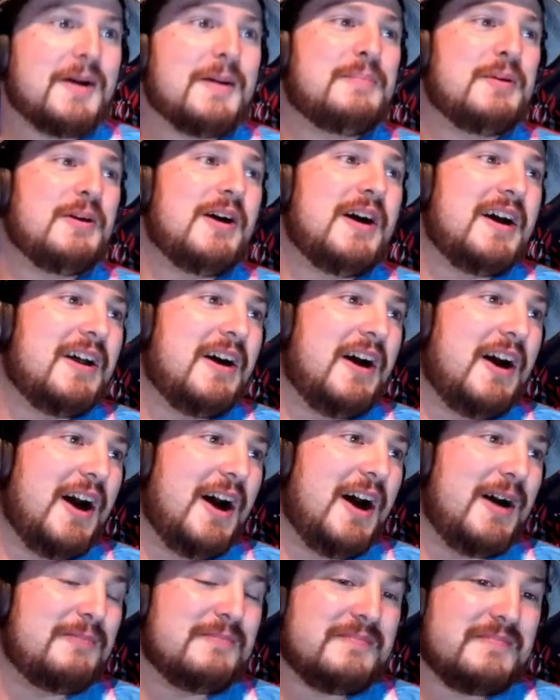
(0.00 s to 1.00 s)
But,
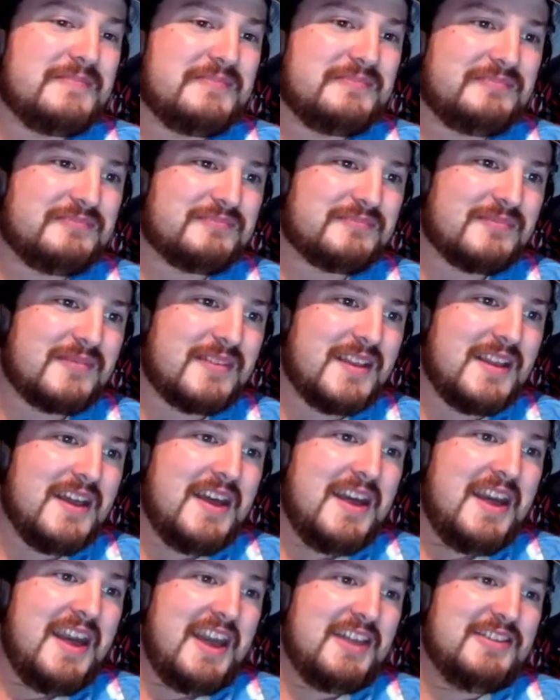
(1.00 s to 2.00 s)
um,
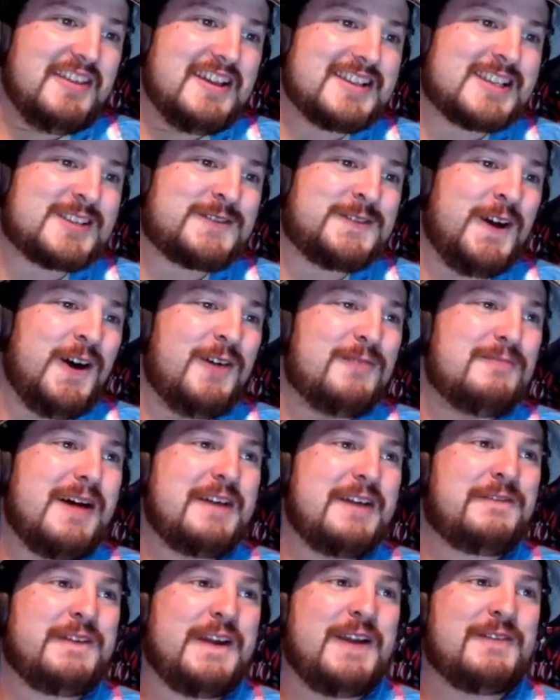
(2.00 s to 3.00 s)
and this film,
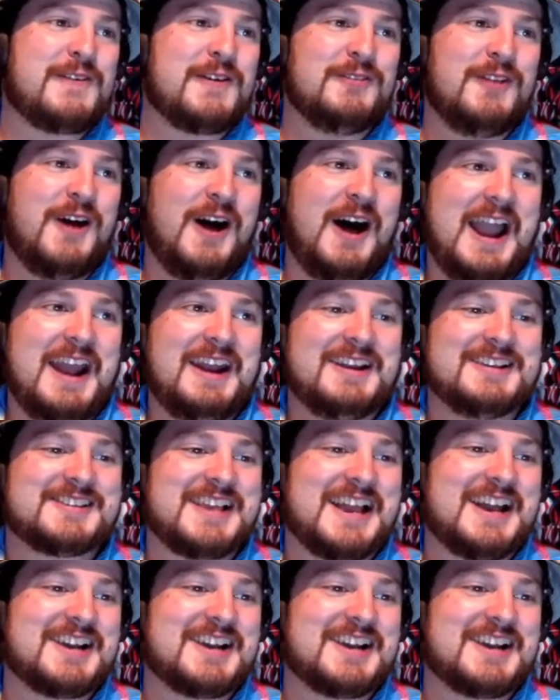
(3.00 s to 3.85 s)
my favorite line is